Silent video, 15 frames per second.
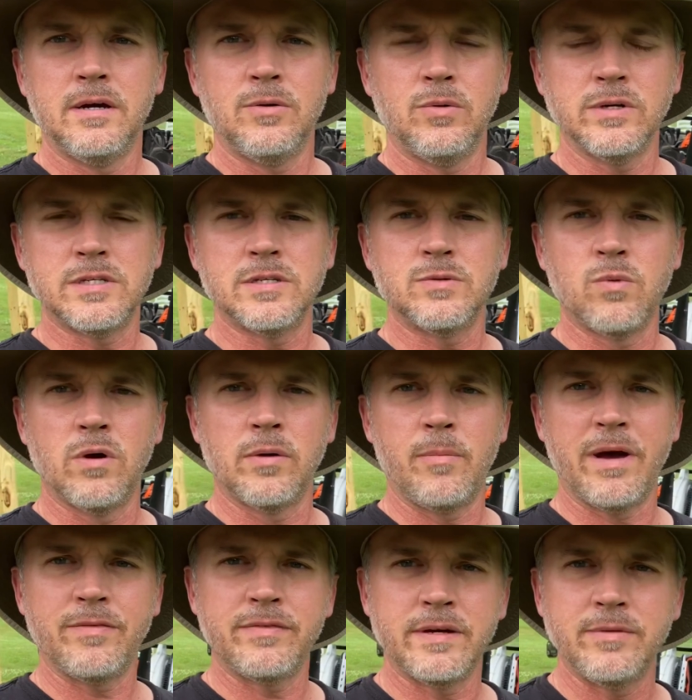which is one of
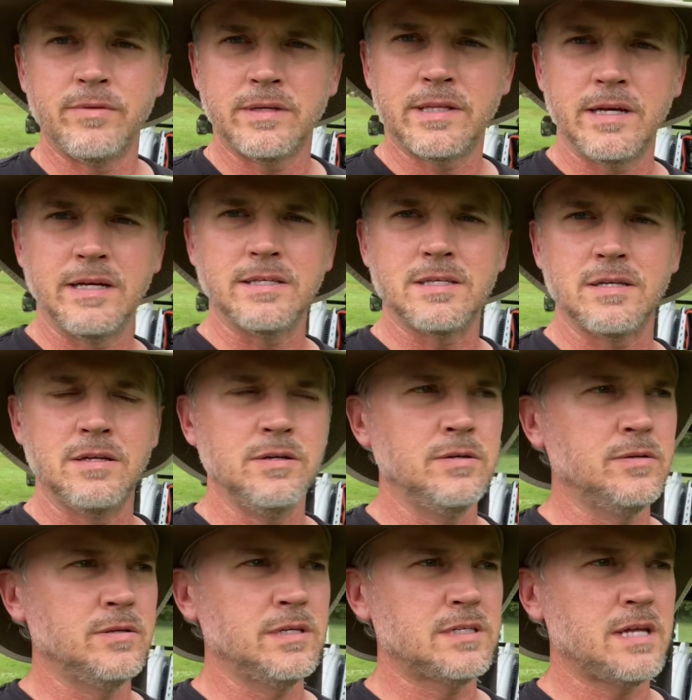my favorite things to
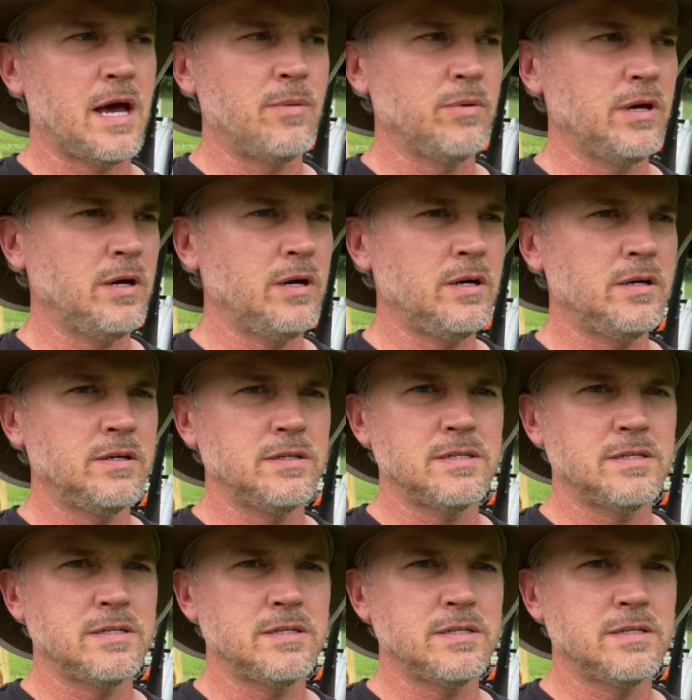do this time of year.